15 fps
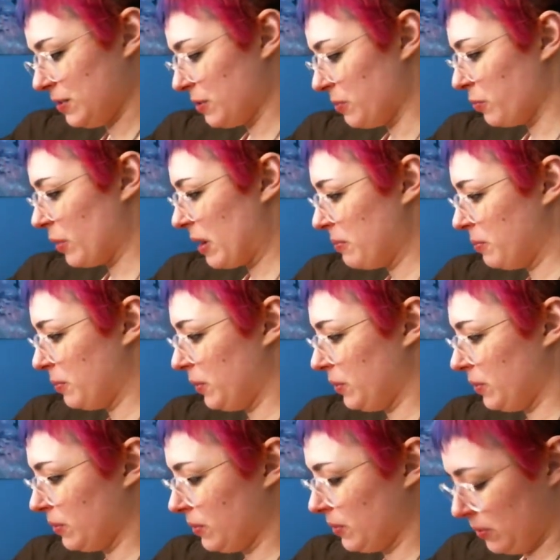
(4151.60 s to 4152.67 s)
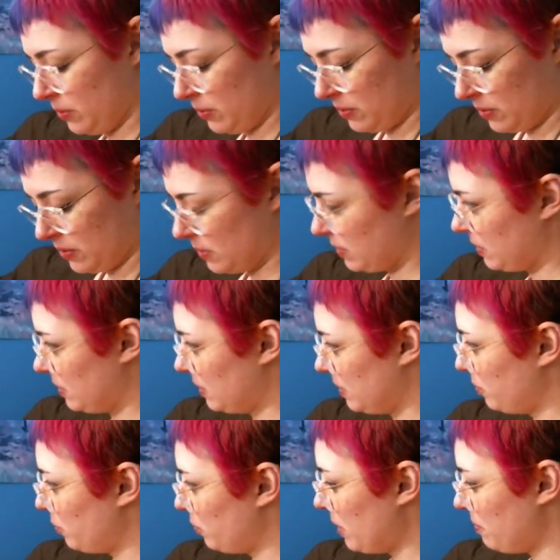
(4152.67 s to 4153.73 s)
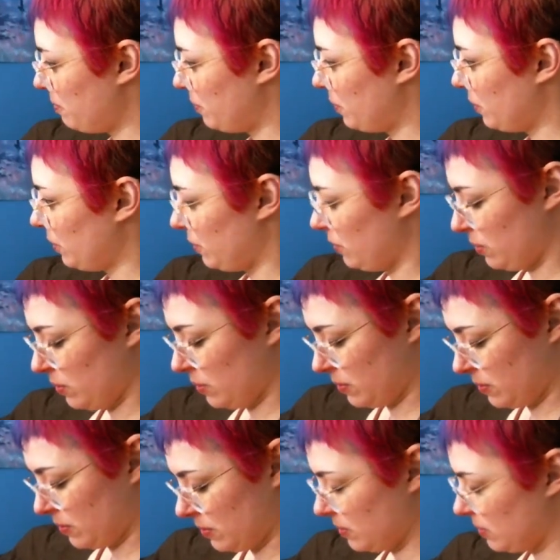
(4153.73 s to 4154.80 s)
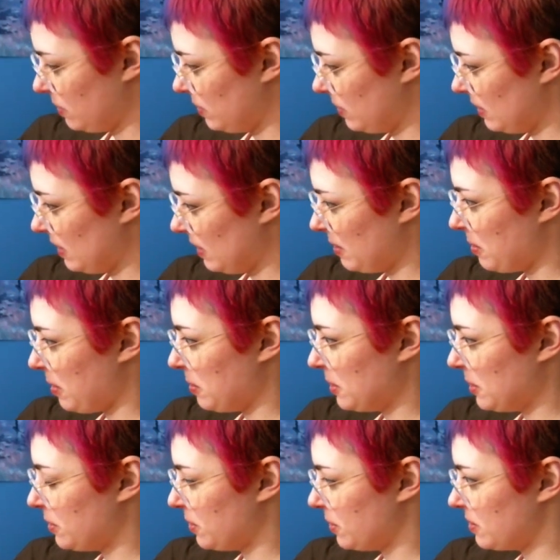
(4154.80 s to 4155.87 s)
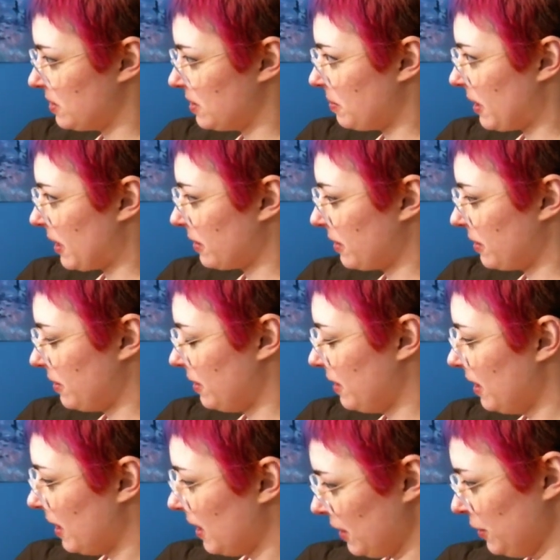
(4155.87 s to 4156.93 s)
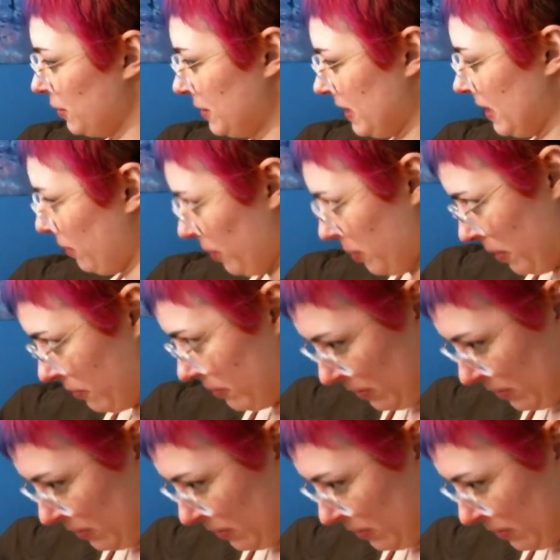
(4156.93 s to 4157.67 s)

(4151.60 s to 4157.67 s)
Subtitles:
bright blue. Bright blue. Well, that might be too close to the background. You can tell what my favorite